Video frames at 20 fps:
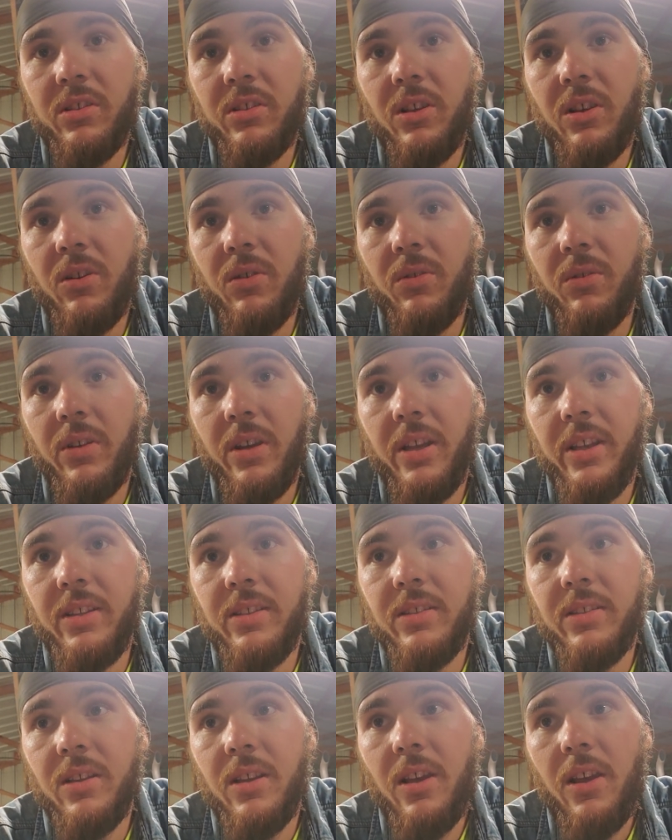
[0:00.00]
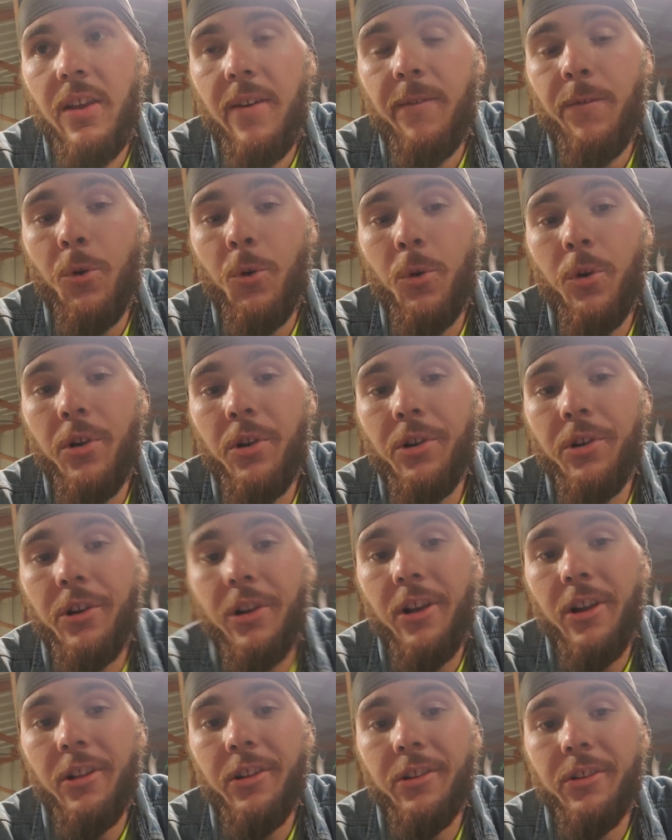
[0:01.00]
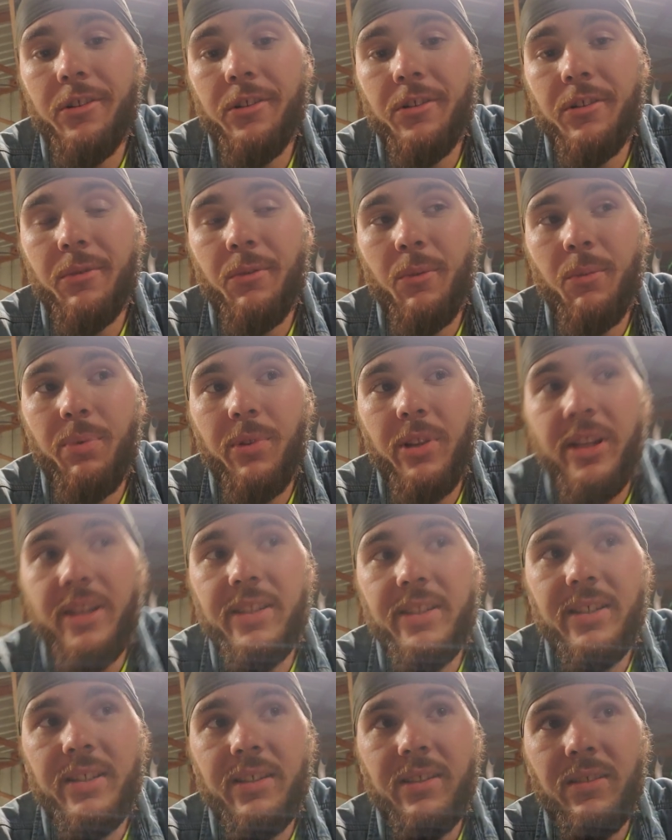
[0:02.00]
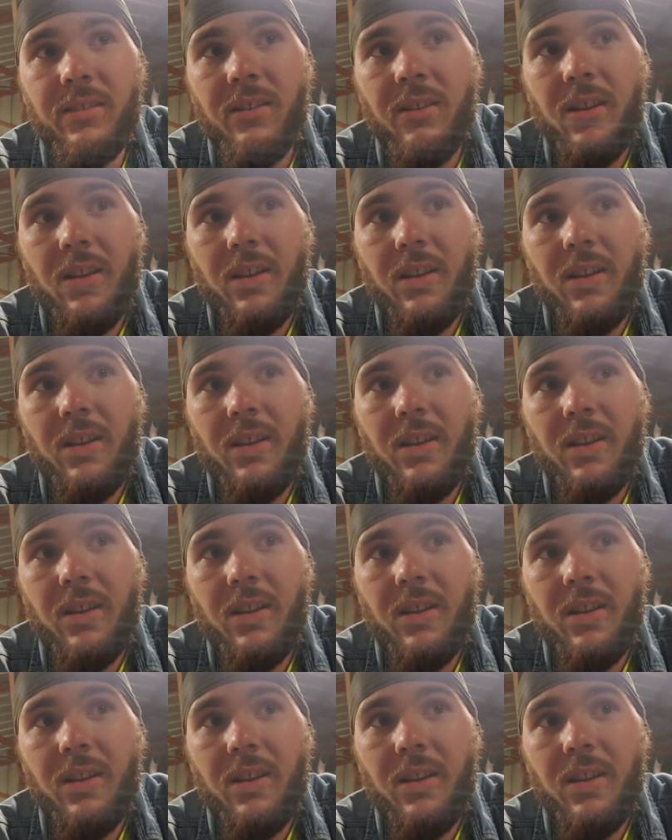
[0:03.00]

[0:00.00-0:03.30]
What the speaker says: So it's $400 to replace it